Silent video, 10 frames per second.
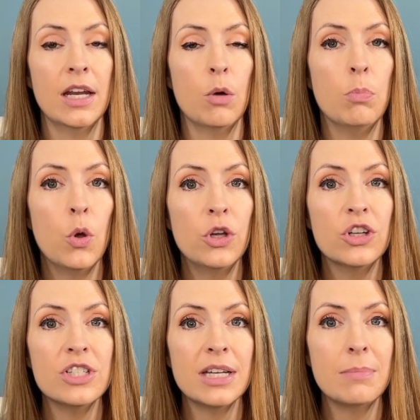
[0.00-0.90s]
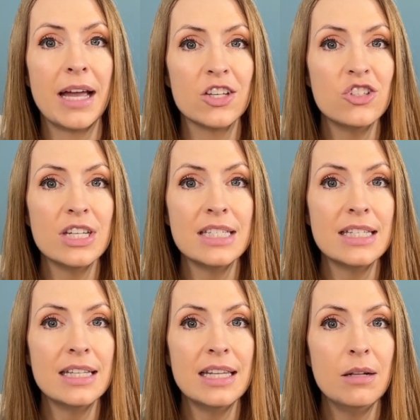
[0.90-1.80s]
Now pull your tongue back
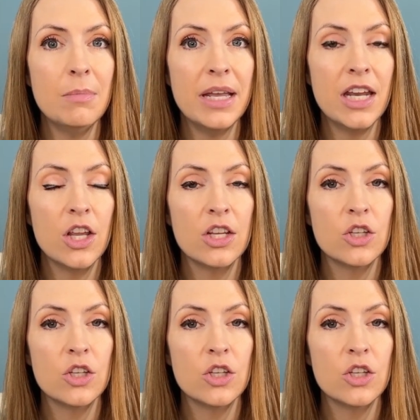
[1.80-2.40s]
just a little bit.